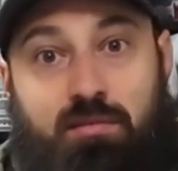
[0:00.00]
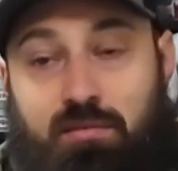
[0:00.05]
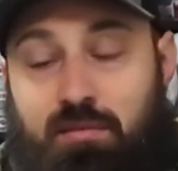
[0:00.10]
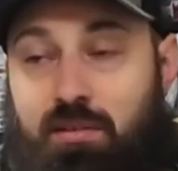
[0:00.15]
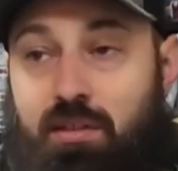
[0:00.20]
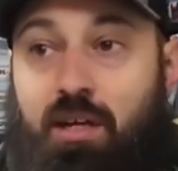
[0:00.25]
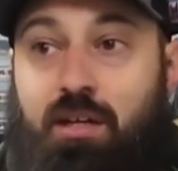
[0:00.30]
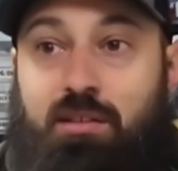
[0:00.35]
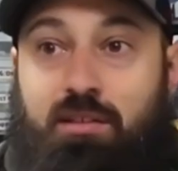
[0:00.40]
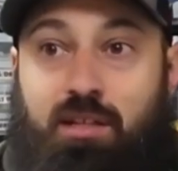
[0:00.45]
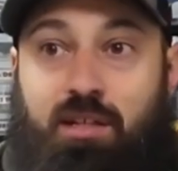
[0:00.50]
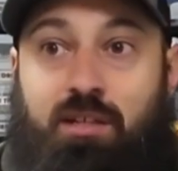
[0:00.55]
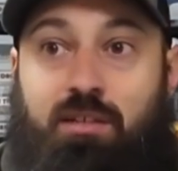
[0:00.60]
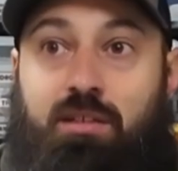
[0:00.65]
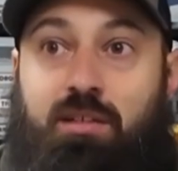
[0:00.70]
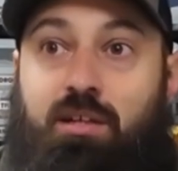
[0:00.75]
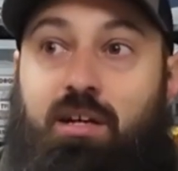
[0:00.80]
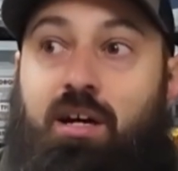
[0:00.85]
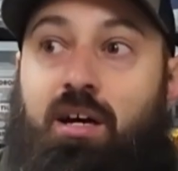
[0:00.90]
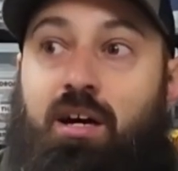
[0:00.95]
A 19.
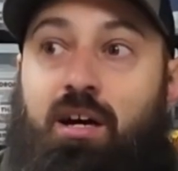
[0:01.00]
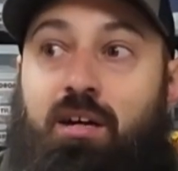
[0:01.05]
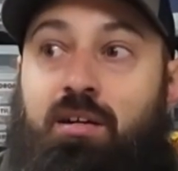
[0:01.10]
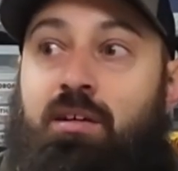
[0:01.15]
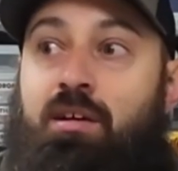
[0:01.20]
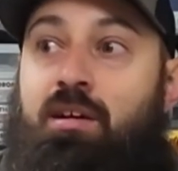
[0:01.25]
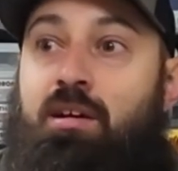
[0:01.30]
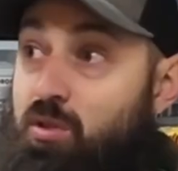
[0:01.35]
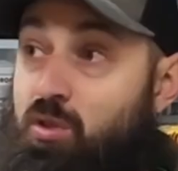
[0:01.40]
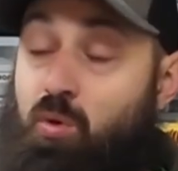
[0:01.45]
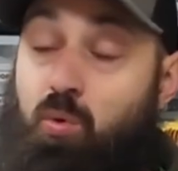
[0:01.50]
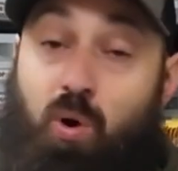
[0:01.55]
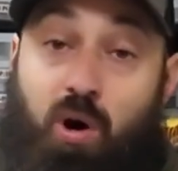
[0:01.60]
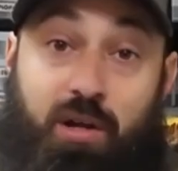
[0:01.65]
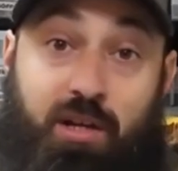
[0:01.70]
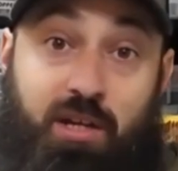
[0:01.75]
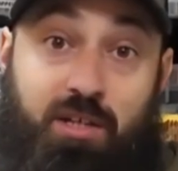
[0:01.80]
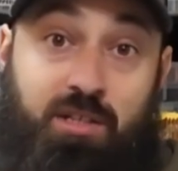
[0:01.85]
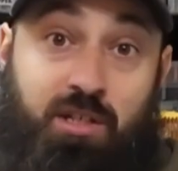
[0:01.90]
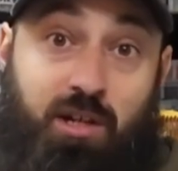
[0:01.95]

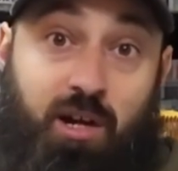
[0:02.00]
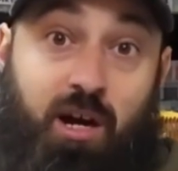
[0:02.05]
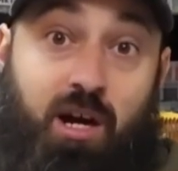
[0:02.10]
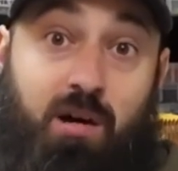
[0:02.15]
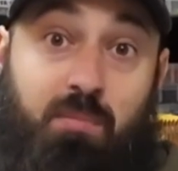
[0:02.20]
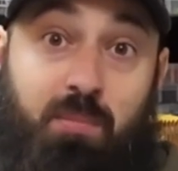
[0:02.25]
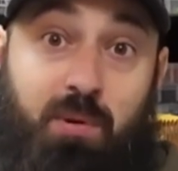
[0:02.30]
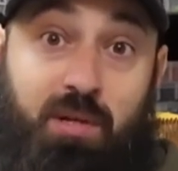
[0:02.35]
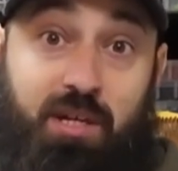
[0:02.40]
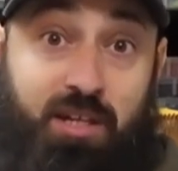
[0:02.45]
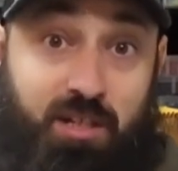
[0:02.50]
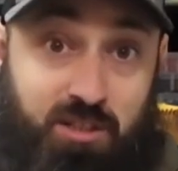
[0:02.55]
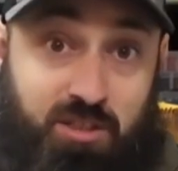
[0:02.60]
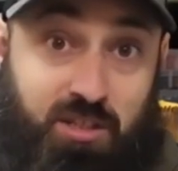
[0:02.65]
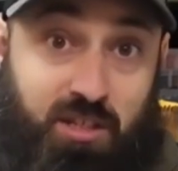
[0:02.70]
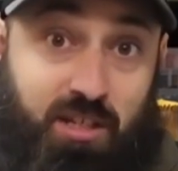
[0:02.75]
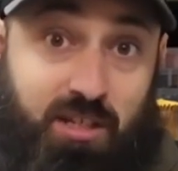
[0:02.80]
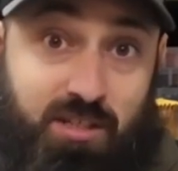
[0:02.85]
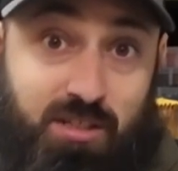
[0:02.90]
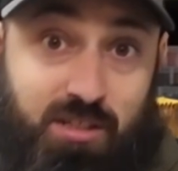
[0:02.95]
20s and up
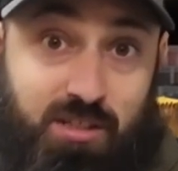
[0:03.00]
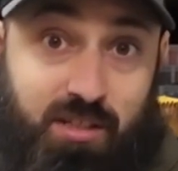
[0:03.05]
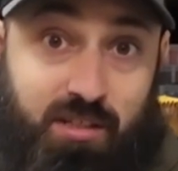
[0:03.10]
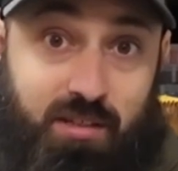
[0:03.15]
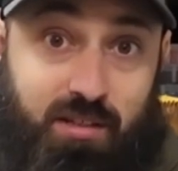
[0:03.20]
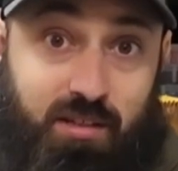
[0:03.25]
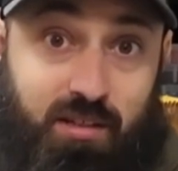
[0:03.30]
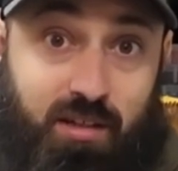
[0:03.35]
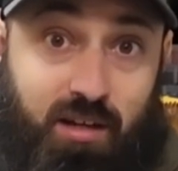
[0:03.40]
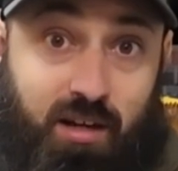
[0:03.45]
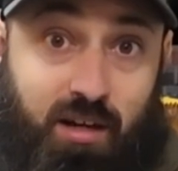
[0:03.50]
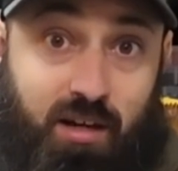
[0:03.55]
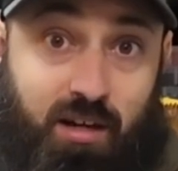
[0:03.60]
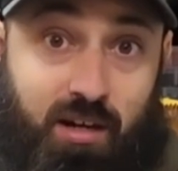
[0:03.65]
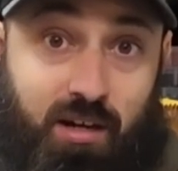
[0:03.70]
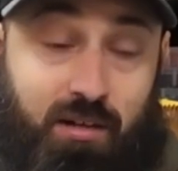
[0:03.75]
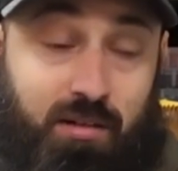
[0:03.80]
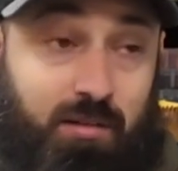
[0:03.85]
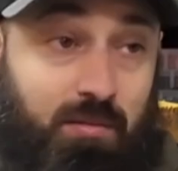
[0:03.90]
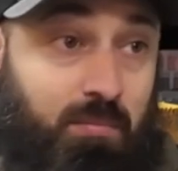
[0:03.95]
exist,
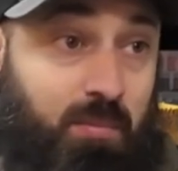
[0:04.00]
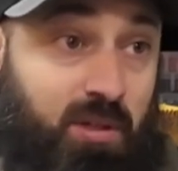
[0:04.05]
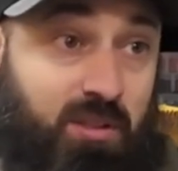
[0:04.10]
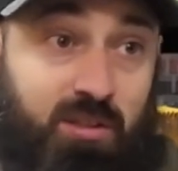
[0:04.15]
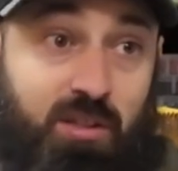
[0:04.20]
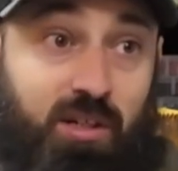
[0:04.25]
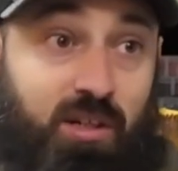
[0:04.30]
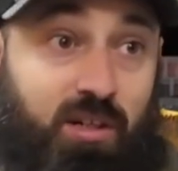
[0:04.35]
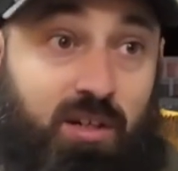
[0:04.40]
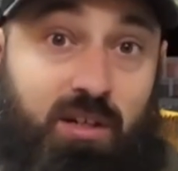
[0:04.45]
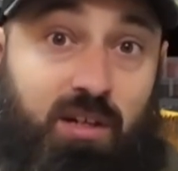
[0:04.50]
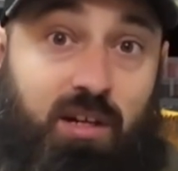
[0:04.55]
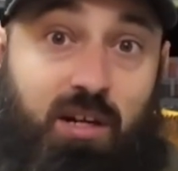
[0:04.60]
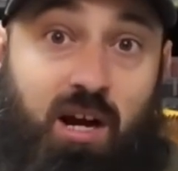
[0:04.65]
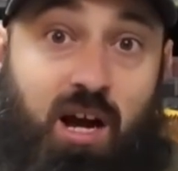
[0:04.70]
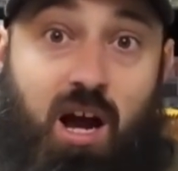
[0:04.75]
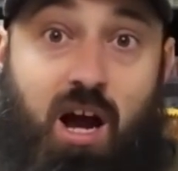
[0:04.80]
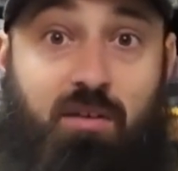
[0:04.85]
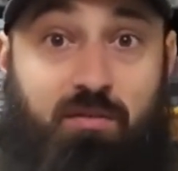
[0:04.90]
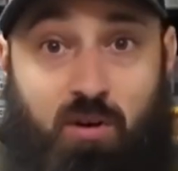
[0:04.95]
but
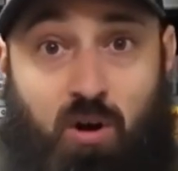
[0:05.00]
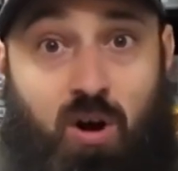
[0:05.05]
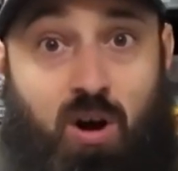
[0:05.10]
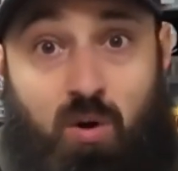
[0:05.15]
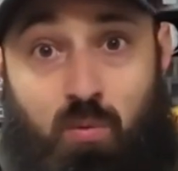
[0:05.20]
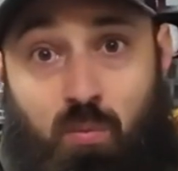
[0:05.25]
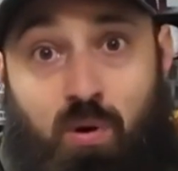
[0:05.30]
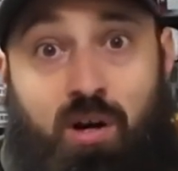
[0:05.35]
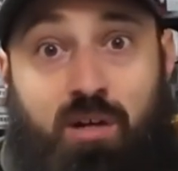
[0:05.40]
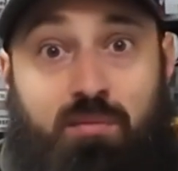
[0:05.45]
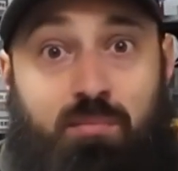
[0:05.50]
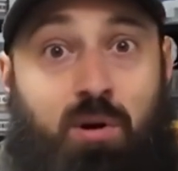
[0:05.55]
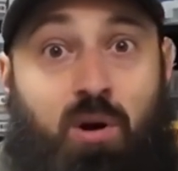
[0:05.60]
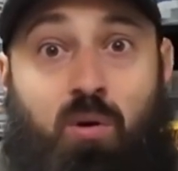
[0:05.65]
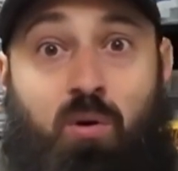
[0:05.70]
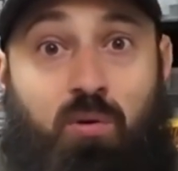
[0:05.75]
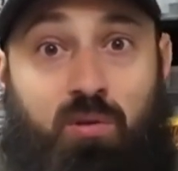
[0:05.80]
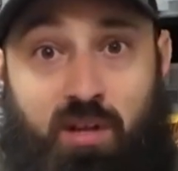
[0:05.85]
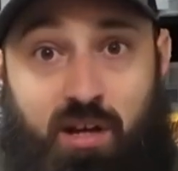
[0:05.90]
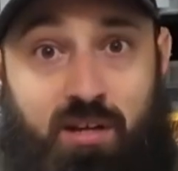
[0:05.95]
I've caught one my
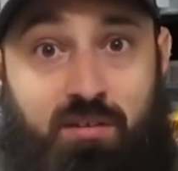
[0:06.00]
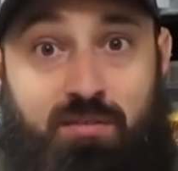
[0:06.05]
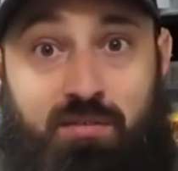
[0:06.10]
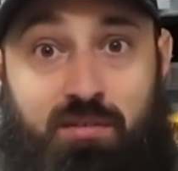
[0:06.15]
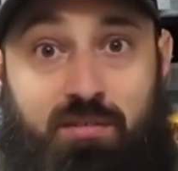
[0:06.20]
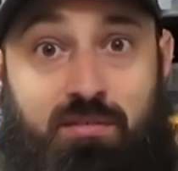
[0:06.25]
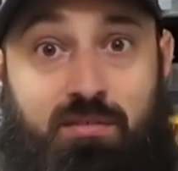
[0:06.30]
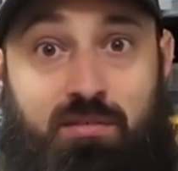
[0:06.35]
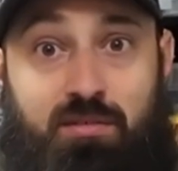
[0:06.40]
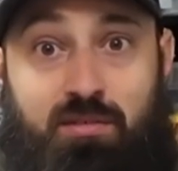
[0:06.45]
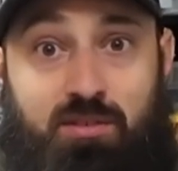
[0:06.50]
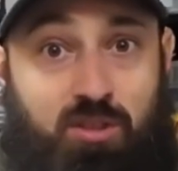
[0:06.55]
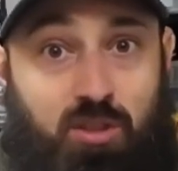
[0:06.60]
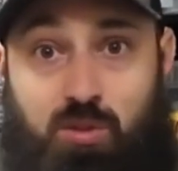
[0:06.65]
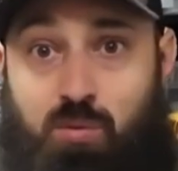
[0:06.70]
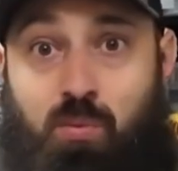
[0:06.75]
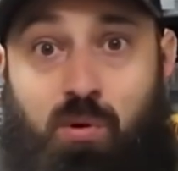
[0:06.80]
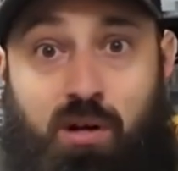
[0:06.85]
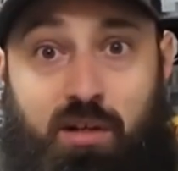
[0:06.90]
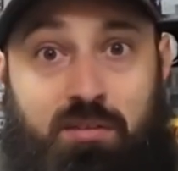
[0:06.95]
whole life.
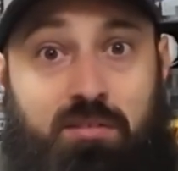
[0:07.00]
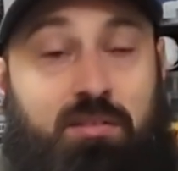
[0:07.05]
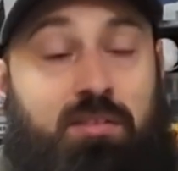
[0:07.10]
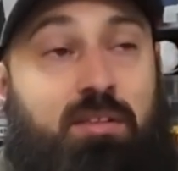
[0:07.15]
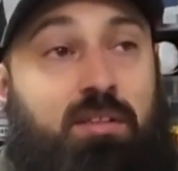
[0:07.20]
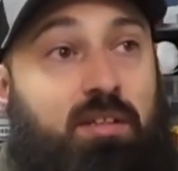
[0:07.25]
Just one.